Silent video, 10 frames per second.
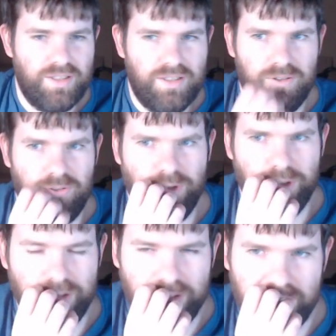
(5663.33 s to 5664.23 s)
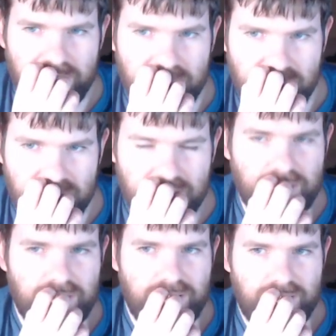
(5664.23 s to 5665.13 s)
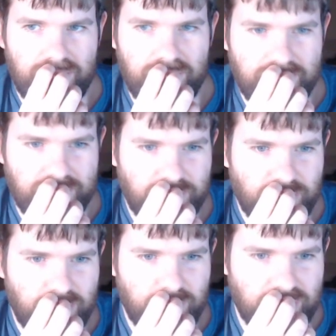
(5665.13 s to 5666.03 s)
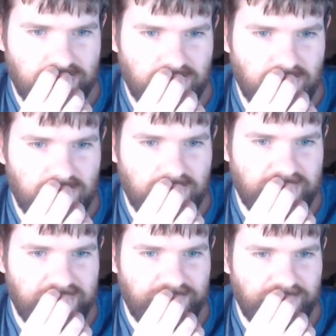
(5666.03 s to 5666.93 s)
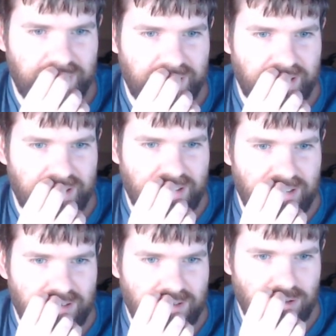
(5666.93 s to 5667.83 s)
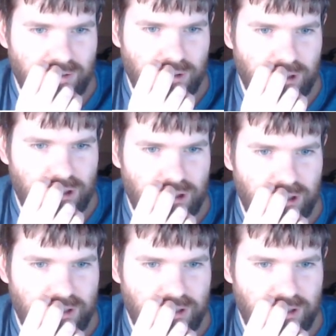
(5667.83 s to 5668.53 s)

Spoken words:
Hund is a dog in German too, right? Or in Deutsch.